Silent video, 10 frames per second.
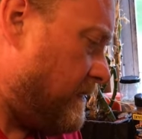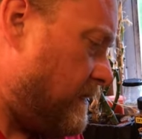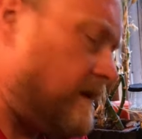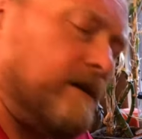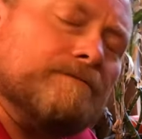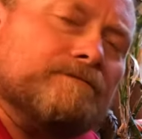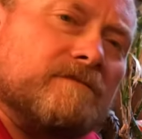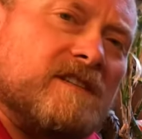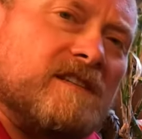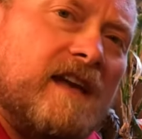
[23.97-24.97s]
um,
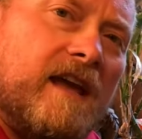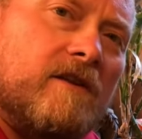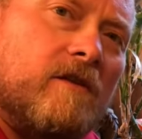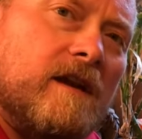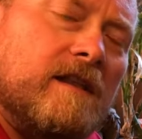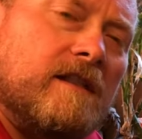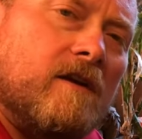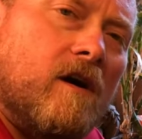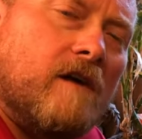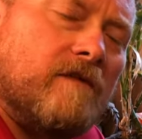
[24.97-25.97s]
sand or anything
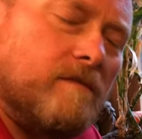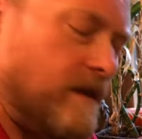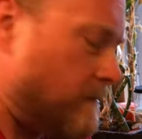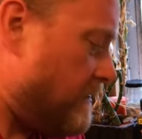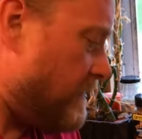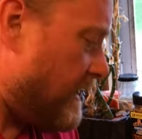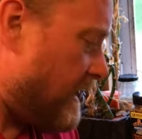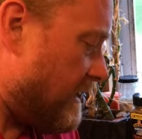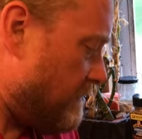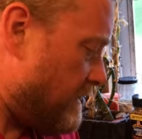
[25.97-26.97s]
off them that might be
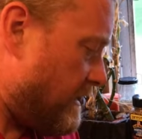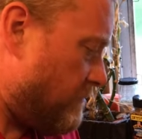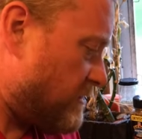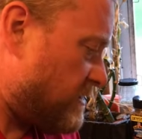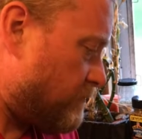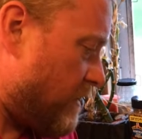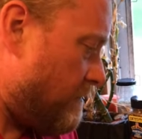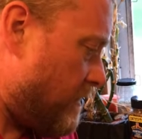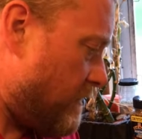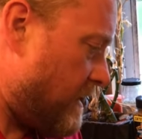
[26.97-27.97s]
on them. And then they would spread
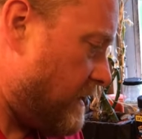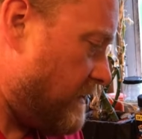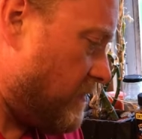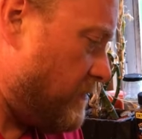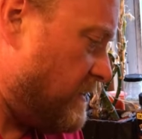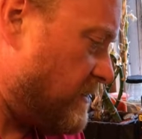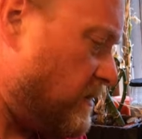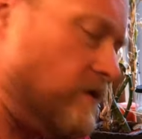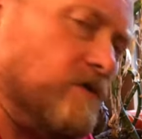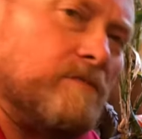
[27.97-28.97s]
them out on either a piece of
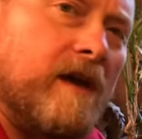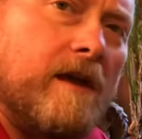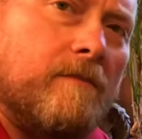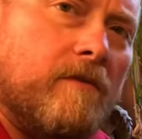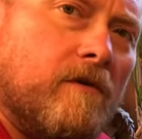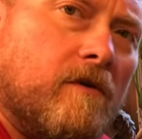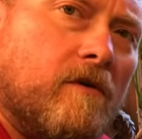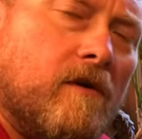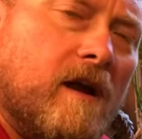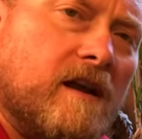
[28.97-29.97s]
newspaper
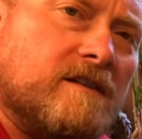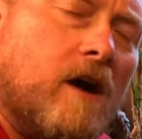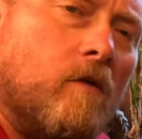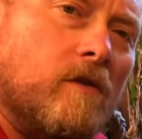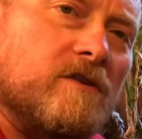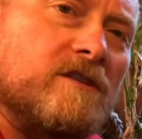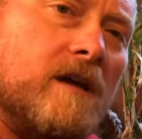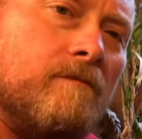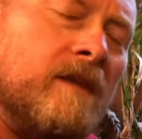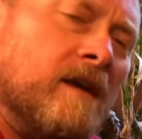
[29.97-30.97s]
or on a towel or
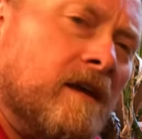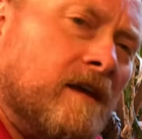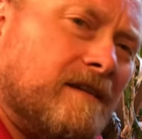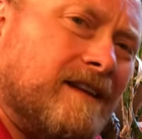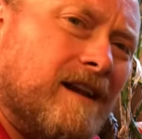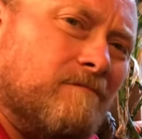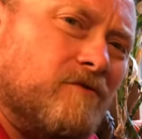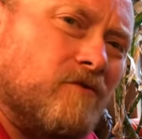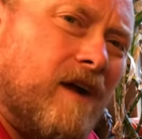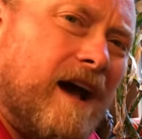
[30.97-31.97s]
something. And they let them
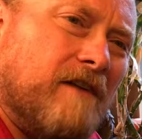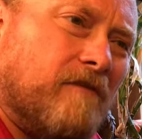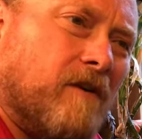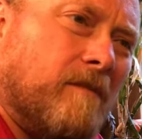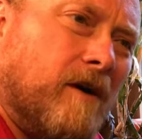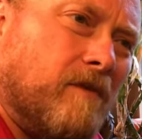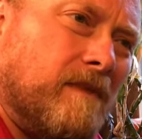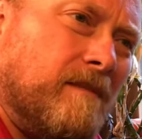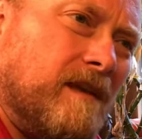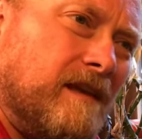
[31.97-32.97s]
dry for about
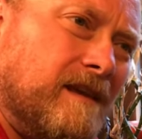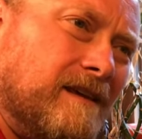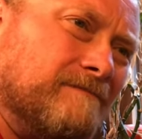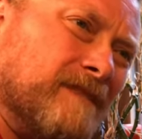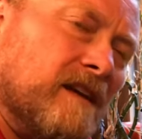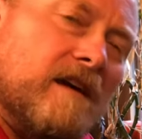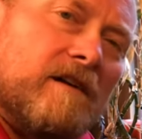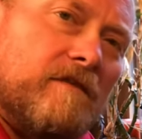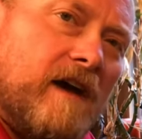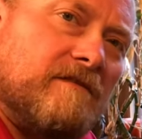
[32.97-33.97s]
maybe
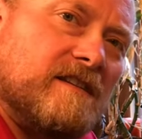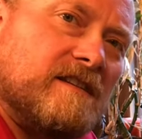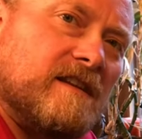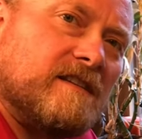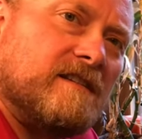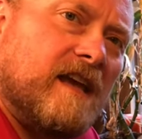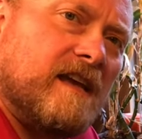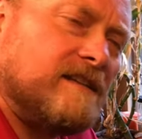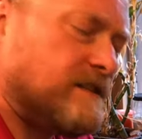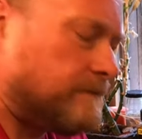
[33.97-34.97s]
five to six
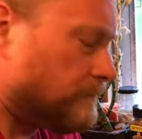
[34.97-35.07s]
days